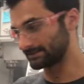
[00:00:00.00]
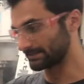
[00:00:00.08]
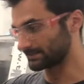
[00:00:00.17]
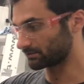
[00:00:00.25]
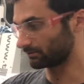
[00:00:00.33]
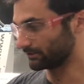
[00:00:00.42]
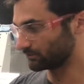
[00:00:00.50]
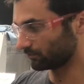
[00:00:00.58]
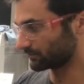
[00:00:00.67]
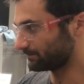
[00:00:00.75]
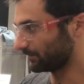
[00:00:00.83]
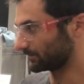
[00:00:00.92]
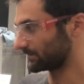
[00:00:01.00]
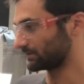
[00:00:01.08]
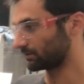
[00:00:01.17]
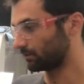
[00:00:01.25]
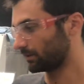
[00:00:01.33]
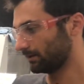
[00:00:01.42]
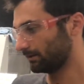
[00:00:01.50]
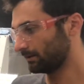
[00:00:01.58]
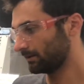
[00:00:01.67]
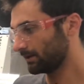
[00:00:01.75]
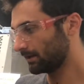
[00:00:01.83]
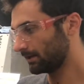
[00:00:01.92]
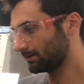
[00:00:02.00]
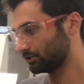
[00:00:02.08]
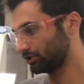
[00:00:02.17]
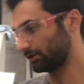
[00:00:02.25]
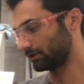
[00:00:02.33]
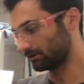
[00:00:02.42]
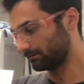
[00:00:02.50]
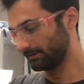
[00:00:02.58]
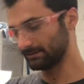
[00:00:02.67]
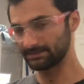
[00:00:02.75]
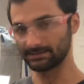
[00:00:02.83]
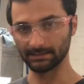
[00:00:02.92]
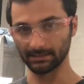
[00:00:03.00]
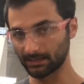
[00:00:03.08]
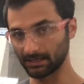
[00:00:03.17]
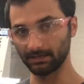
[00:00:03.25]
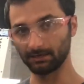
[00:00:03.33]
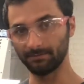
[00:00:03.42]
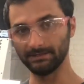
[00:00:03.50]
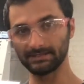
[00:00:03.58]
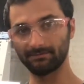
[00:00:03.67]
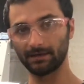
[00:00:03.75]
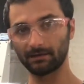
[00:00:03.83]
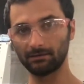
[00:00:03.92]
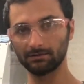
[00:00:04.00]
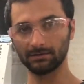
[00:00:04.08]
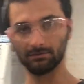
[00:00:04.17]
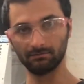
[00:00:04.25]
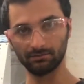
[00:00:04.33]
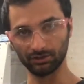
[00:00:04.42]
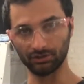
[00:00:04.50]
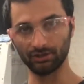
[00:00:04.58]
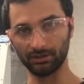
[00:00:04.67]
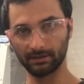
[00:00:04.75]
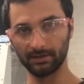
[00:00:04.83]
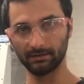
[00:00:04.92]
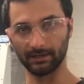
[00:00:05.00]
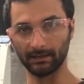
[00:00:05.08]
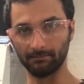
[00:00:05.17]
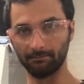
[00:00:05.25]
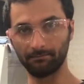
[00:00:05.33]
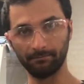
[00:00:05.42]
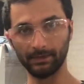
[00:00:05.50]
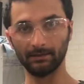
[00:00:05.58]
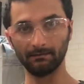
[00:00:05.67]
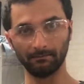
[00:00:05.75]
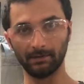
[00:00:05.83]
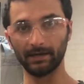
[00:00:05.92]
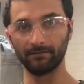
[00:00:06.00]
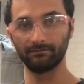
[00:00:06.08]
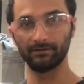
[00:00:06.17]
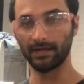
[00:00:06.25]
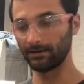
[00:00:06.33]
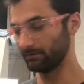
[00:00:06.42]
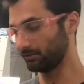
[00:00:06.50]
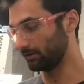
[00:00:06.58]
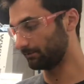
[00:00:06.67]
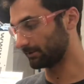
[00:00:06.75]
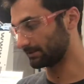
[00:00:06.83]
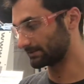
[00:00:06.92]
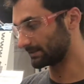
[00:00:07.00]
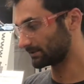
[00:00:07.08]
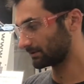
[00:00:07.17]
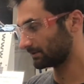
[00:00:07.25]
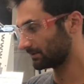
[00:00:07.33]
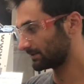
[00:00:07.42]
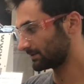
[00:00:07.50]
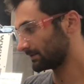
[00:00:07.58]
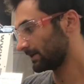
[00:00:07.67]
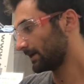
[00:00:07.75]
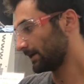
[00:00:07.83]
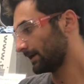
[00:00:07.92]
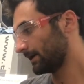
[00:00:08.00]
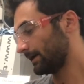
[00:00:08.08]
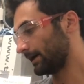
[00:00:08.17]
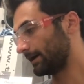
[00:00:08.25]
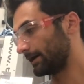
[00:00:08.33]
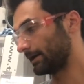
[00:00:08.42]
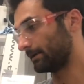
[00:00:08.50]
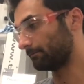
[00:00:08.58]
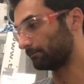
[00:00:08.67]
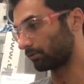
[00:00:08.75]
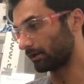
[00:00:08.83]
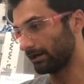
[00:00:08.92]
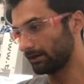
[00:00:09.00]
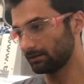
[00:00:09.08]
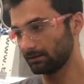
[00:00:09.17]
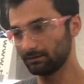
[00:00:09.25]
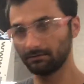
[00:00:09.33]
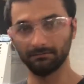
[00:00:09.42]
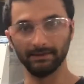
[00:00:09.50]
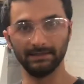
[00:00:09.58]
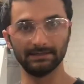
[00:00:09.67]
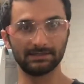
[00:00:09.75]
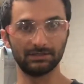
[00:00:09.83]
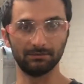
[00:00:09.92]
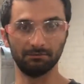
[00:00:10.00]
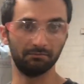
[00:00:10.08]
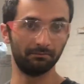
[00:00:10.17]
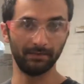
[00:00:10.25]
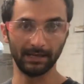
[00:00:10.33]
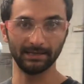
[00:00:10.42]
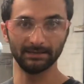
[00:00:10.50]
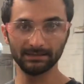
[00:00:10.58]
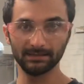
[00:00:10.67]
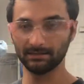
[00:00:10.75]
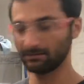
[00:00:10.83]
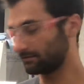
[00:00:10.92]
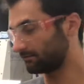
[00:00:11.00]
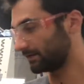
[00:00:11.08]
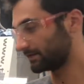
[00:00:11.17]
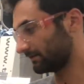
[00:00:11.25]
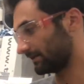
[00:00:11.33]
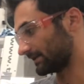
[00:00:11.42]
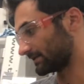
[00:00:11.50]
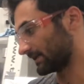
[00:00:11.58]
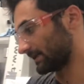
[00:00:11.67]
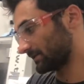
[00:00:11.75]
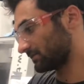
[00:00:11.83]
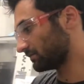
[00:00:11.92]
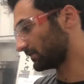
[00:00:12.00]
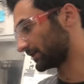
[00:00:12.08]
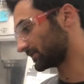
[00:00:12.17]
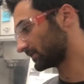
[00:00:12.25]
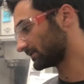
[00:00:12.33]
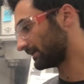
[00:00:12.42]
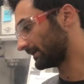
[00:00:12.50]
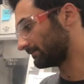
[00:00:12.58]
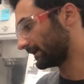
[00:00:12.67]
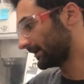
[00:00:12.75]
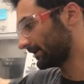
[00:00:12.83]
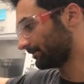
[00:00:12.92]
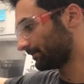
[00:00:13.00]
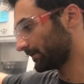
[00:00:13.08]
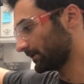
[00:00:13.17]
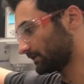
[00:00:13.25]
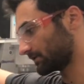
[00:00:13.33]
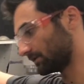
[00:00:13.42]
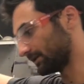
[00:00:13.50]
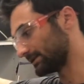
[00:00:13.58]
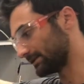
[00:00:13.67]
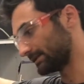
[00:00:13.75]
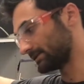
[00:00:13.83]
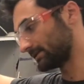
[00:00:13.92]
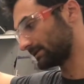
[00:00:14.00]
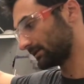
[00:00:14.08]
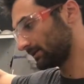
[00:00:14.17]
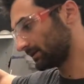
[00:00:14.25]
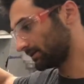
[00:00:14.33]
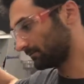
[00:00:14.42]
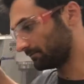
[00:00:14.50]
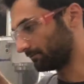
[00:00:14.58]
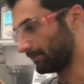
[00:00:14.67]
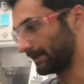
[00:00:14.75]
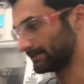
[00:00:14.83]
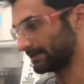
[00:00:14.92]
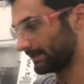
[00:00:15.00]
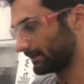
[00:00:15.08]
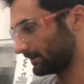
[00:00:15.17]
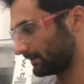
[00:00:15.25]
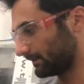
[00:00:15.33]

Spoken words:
has 3 tools built into one. Shear means to cut a piece of metal, to shear it, like a big heavy-duty pair of scissors. Break means to bend effectively. That's what's meant by it. So this is bending it.